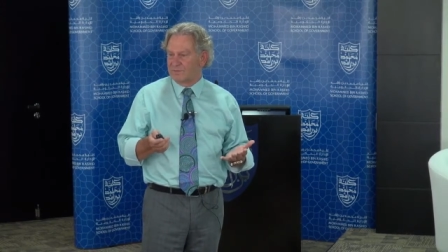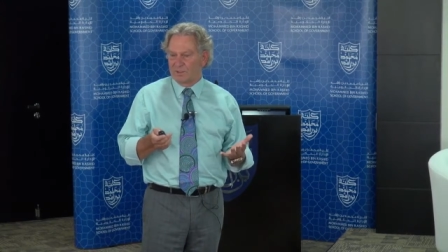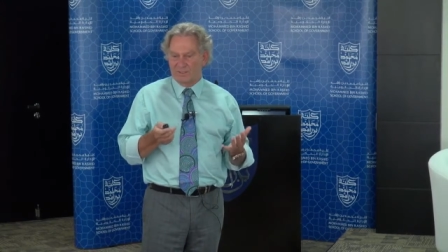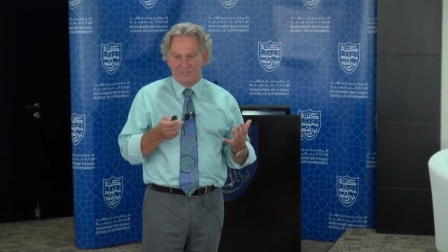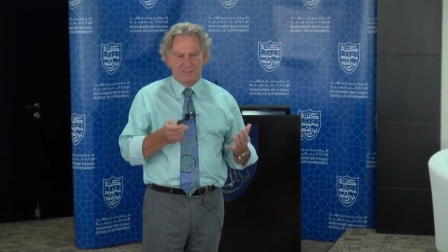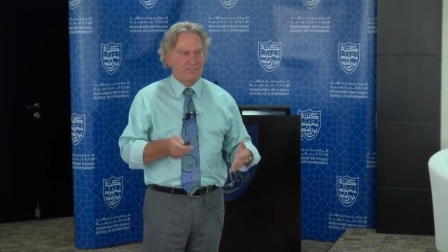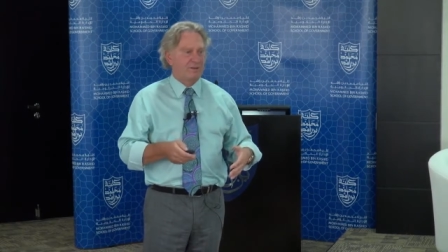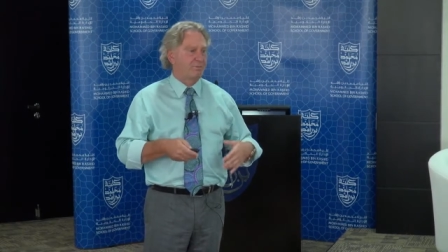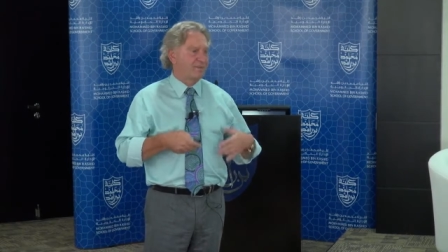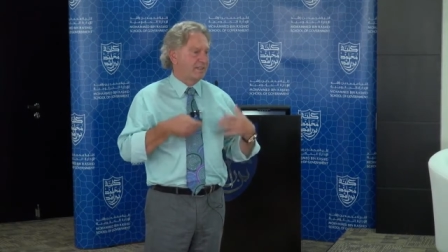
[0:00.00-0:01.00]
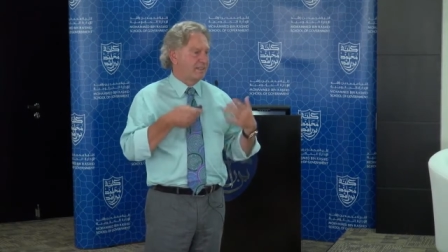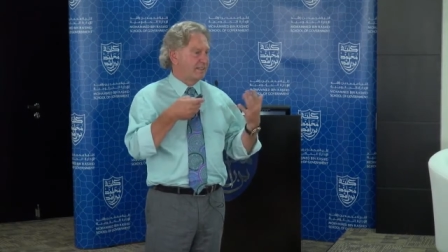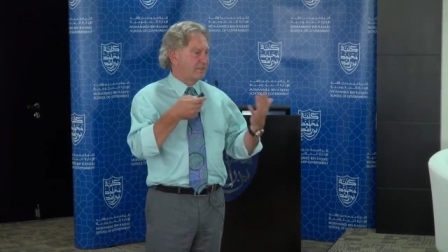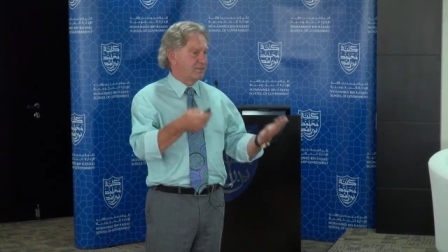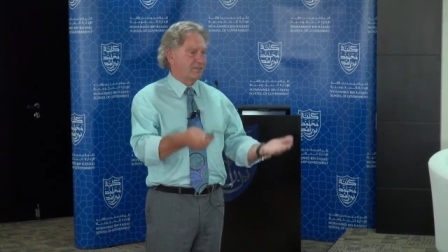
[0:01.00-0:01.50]
Not as a
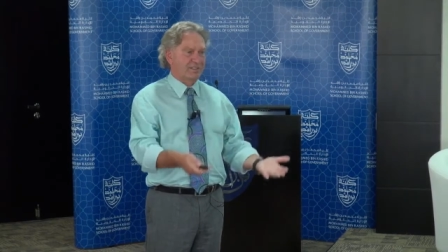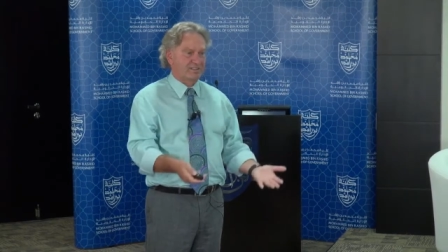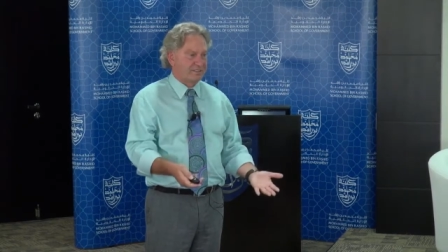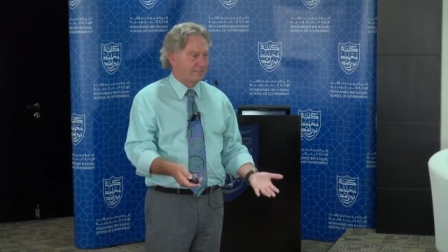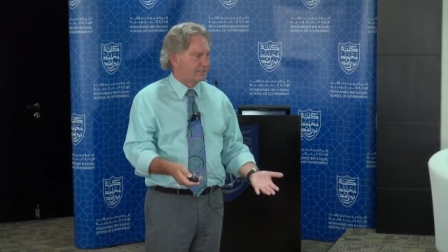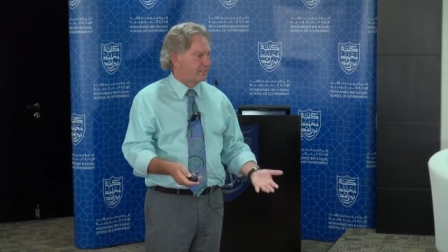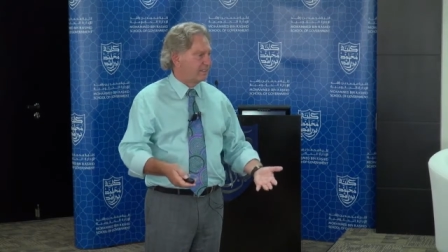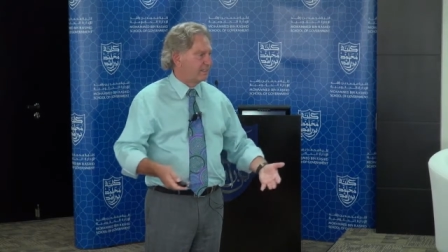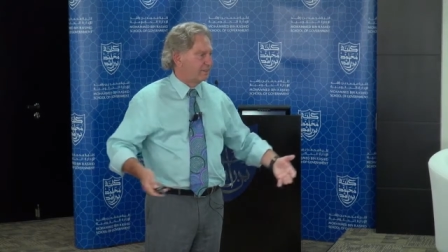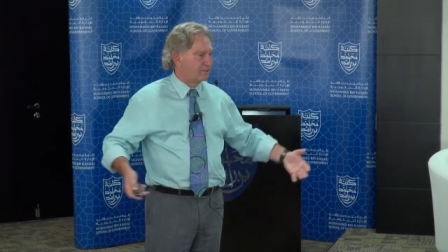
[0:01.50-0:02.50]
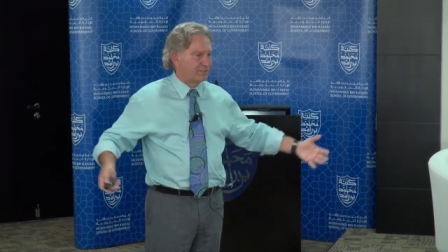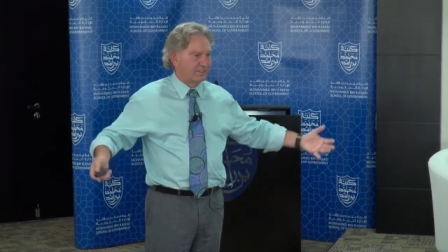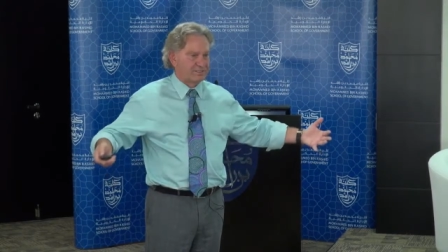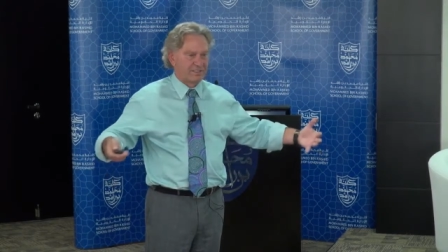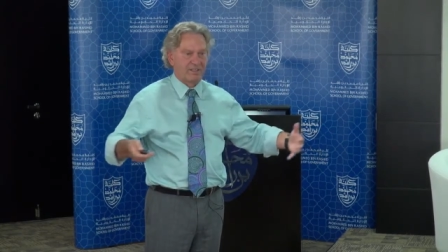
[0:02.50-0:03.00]
company, not as a city, not
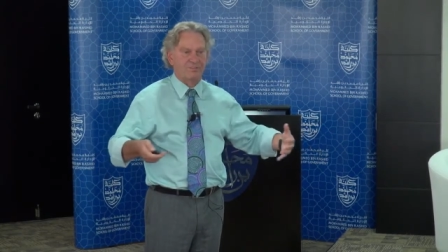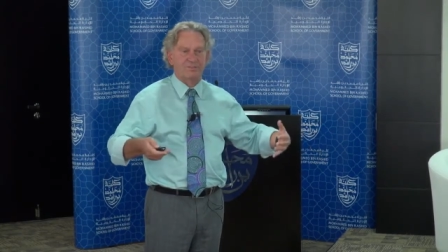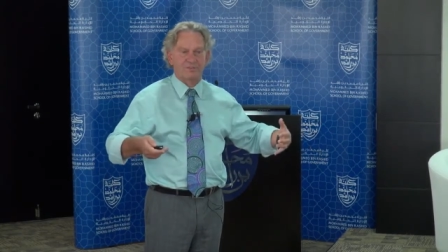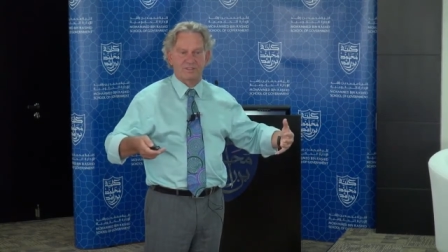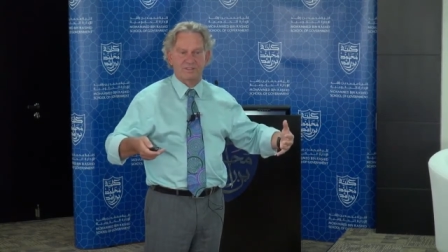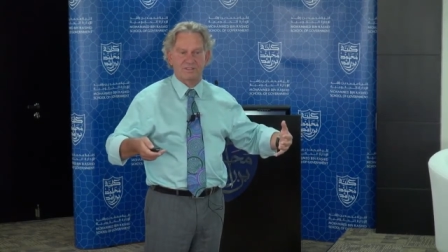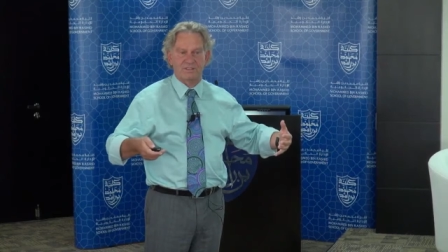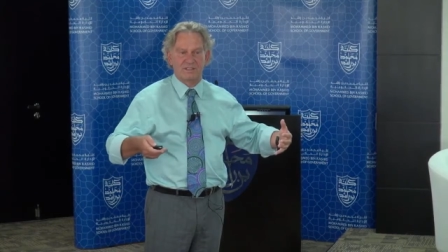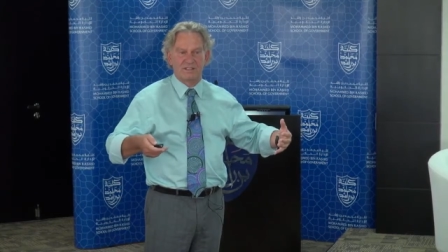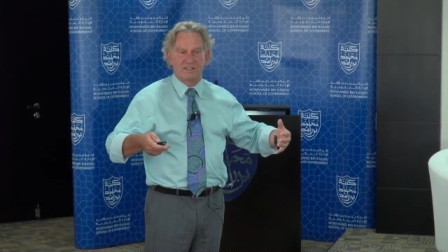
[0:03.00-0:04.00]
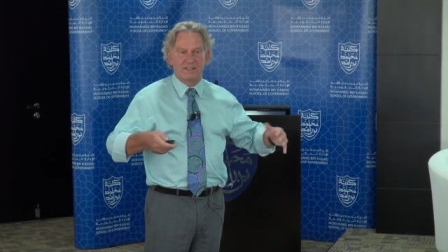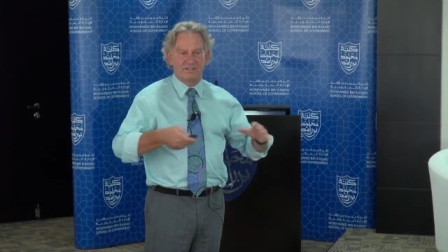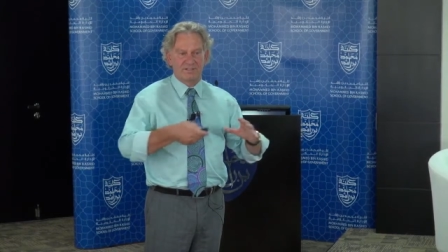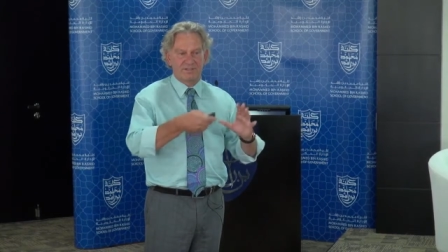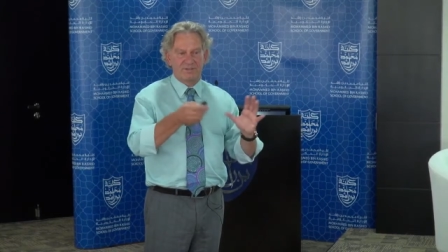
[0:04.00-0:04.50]
as a government.
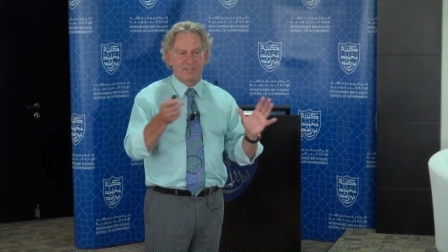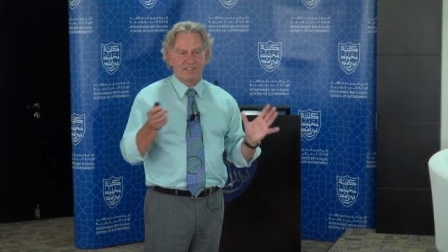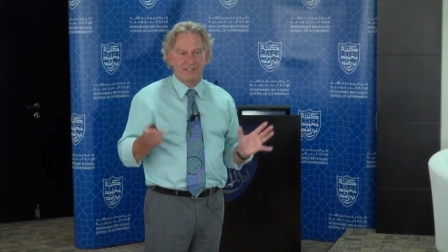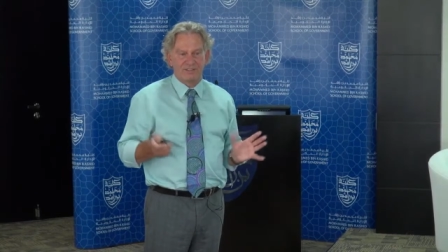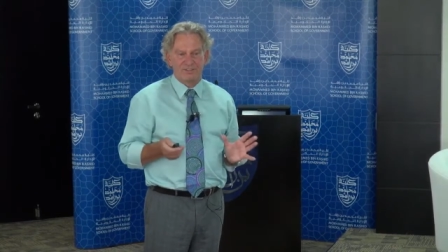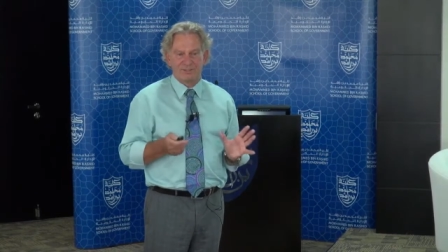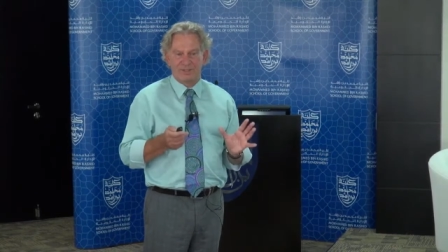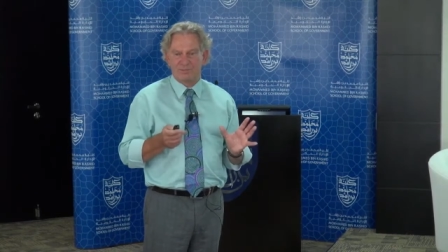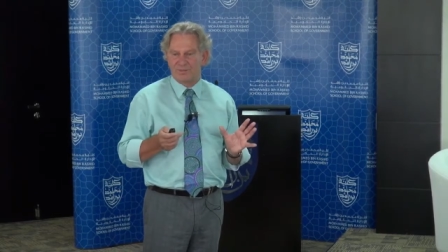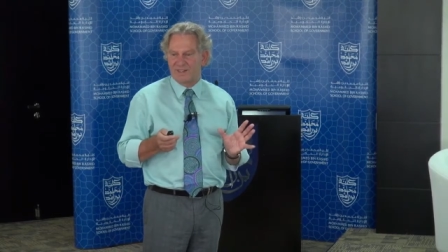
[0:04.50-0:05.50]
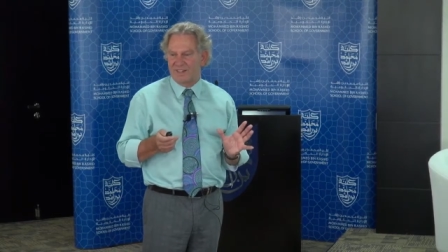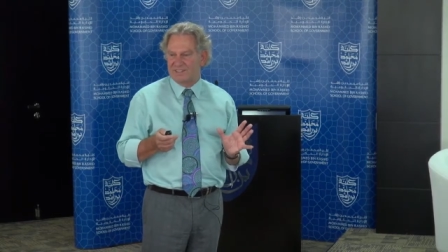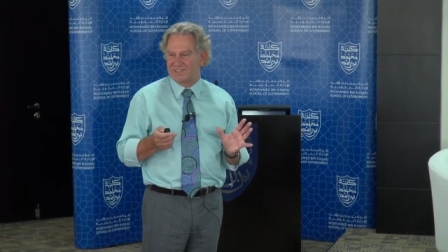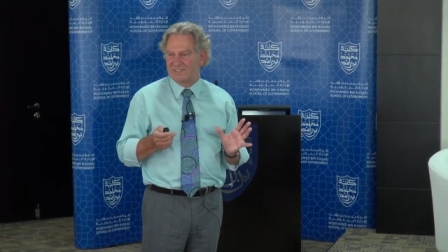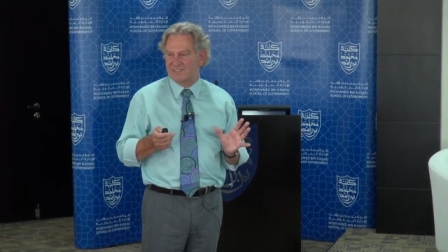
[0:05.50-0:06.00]
And we really have to
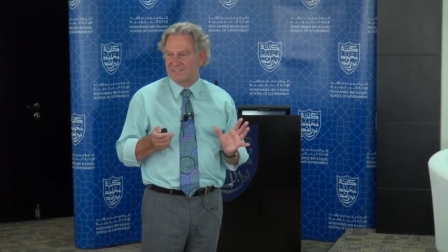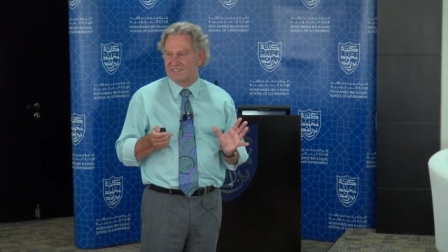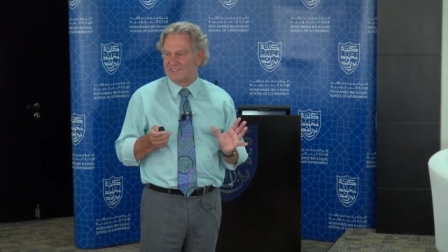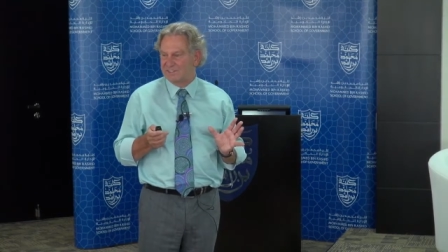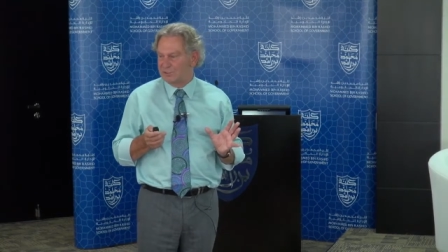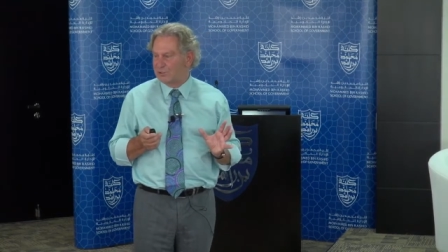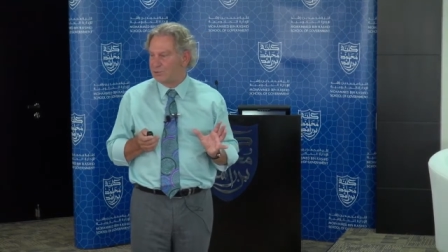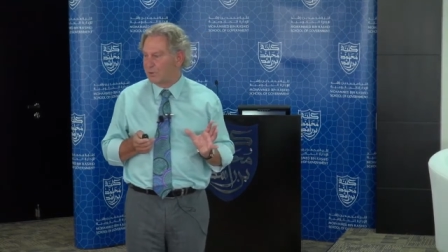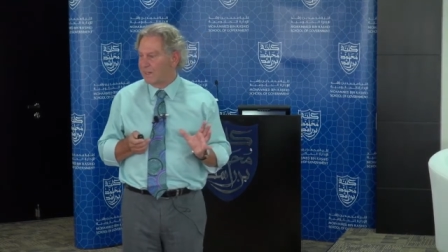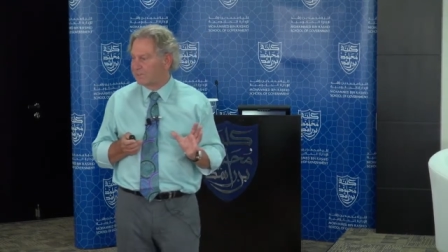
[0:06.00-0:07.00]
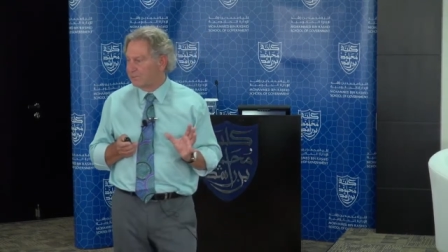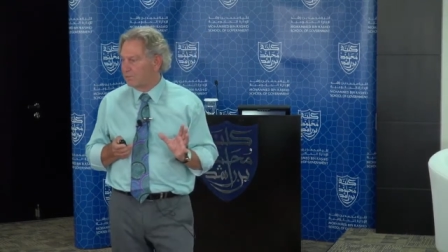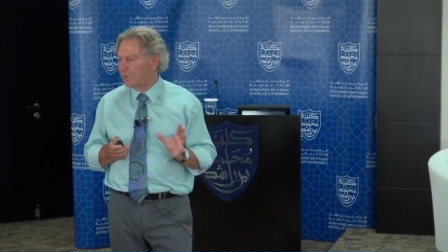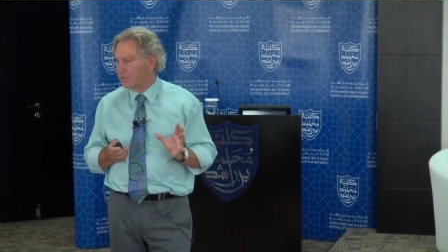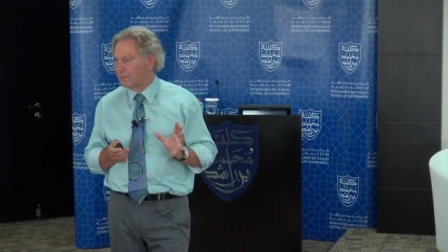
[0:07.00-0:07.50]
embrace these new ways
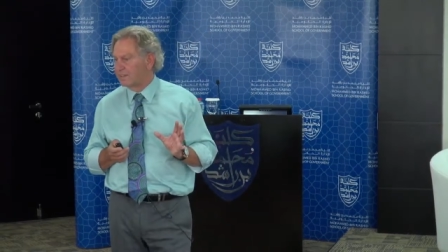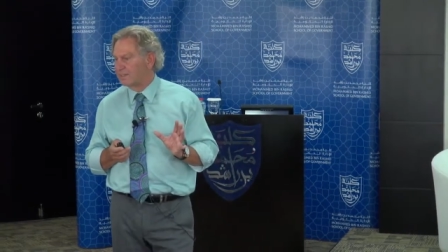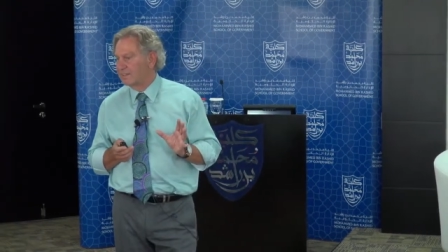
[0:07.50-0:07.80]
of working.